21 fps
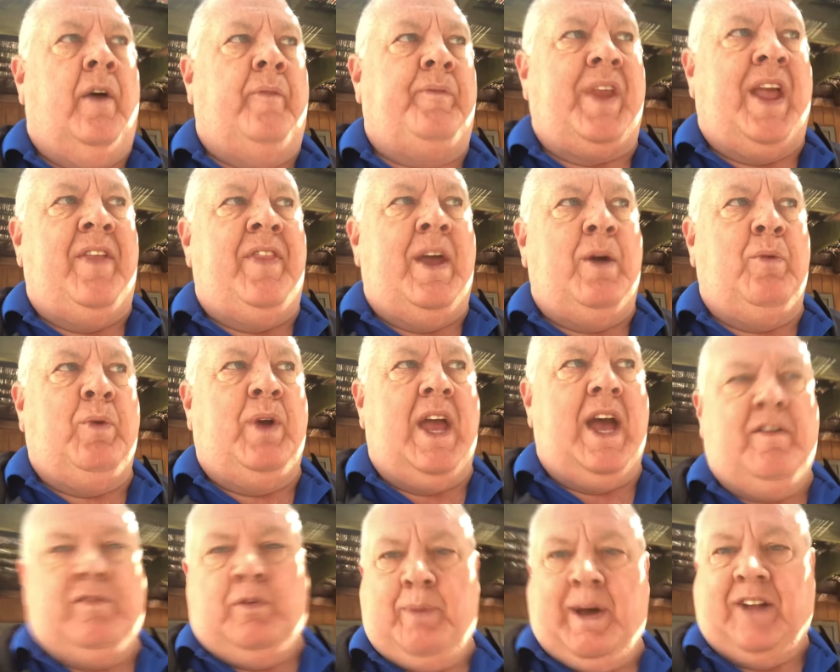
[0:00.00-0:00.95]
And then we
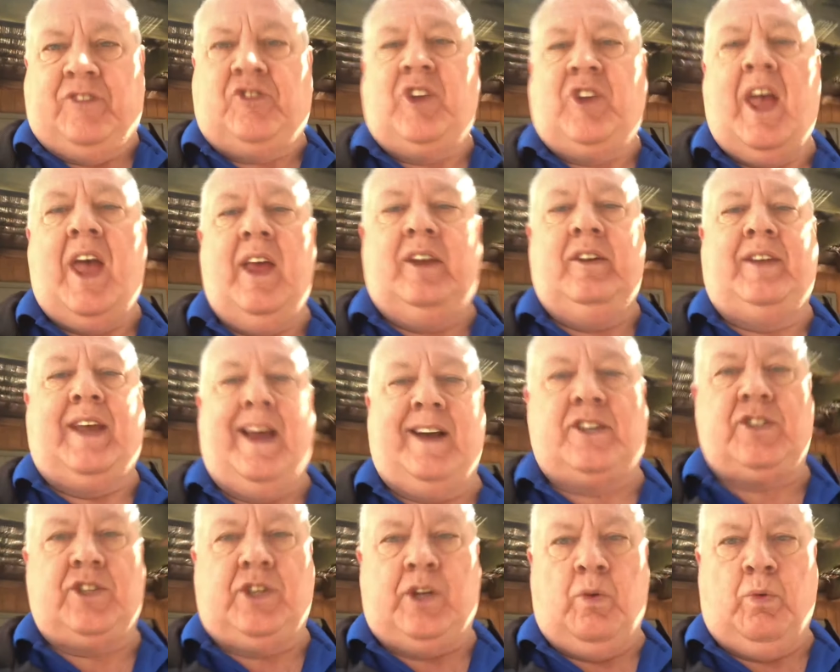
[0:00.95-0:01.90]
have about 10
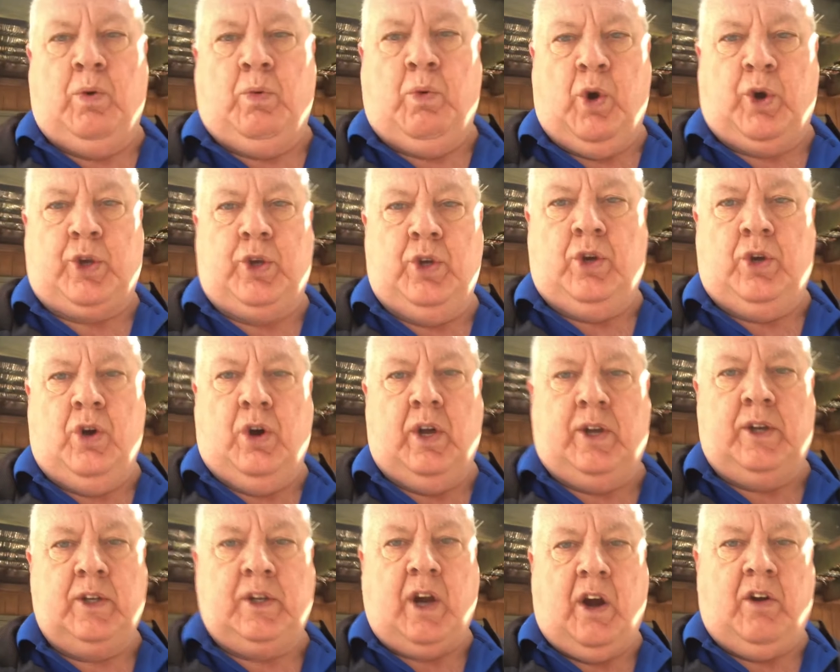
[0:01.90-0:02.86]
decks that we're working
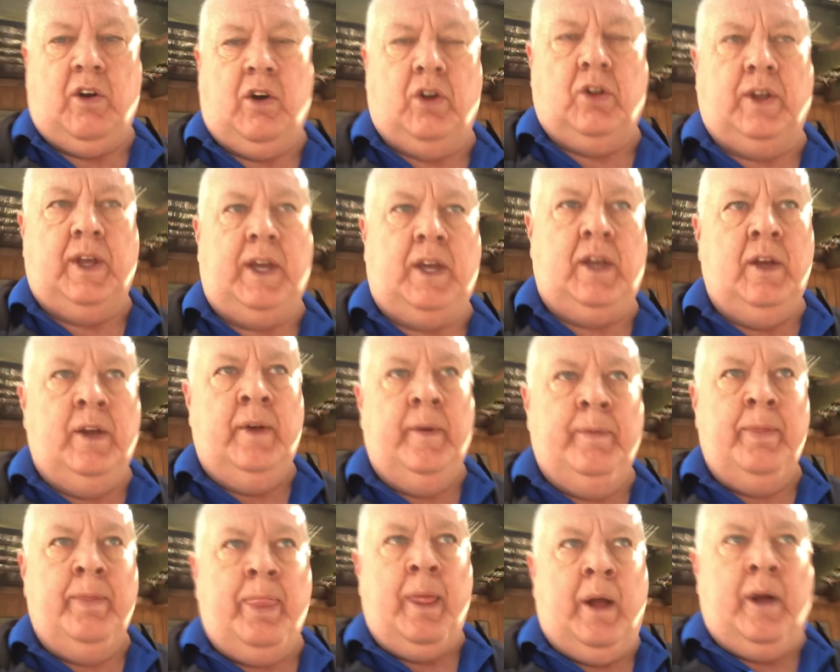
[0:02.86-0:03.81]
on currently
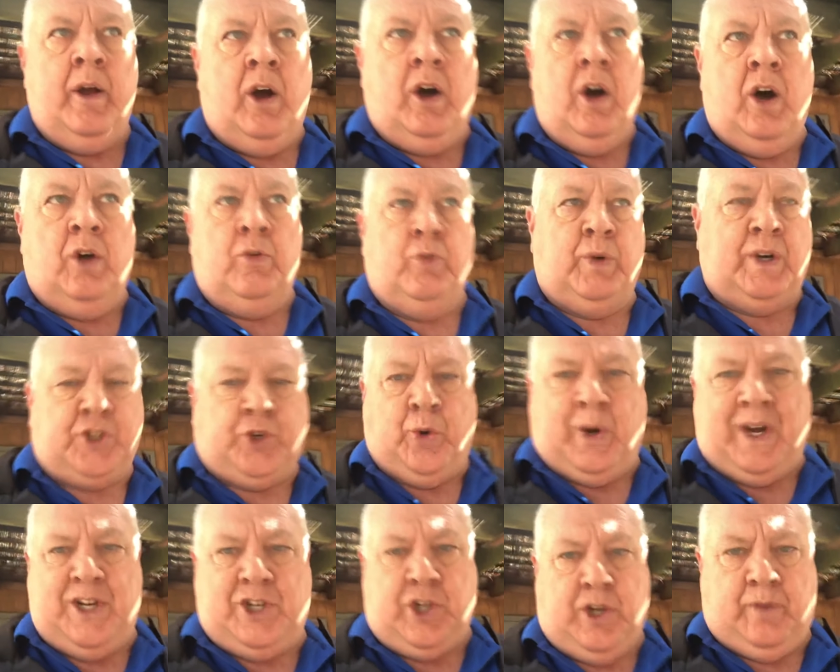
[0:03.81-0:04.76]
on
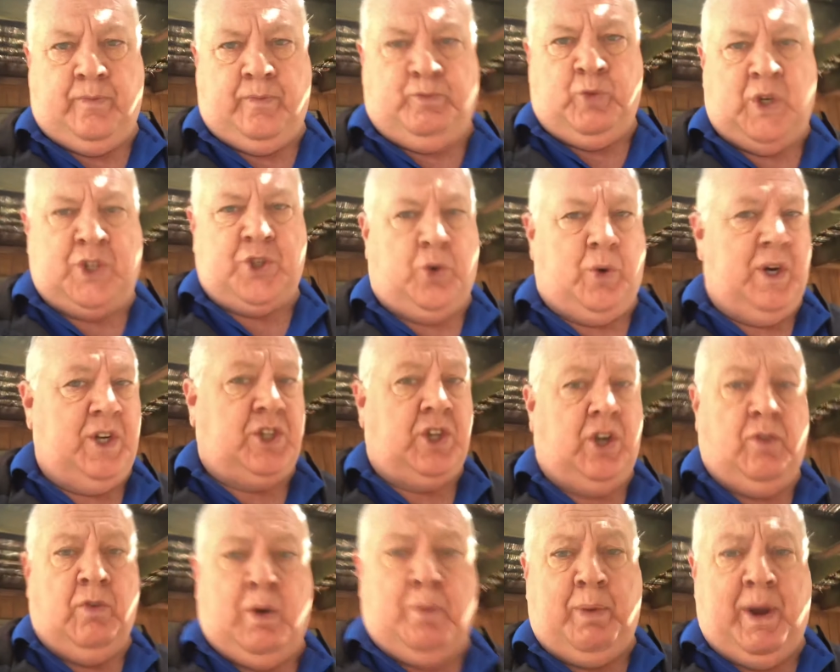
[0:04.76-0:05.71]
restoration
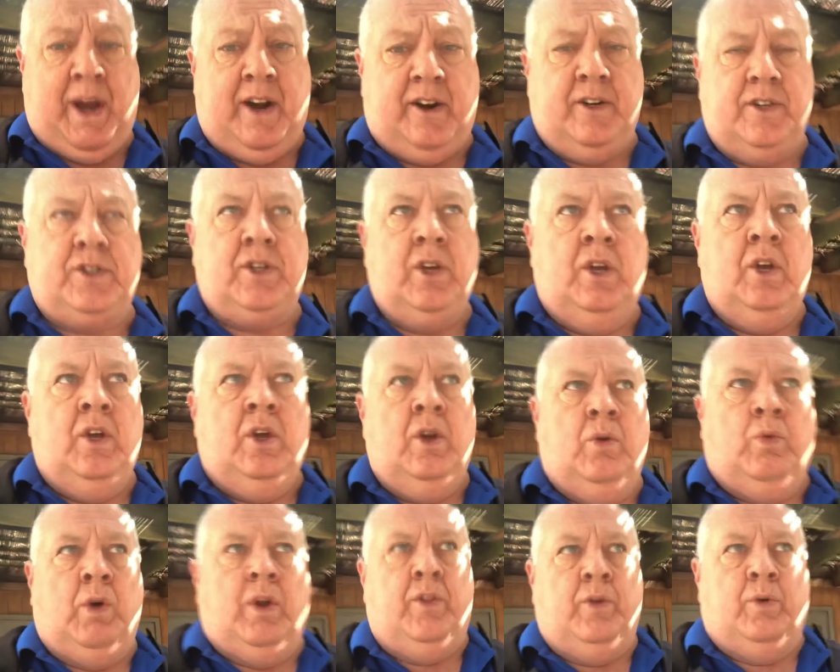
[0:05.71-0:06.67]
and repairs,
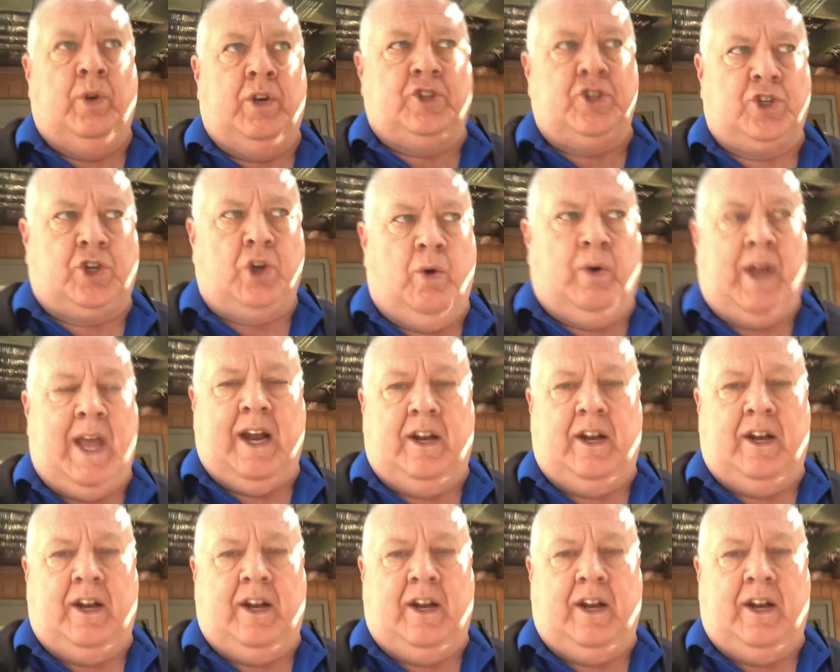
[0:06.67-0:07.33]
whether we're just going out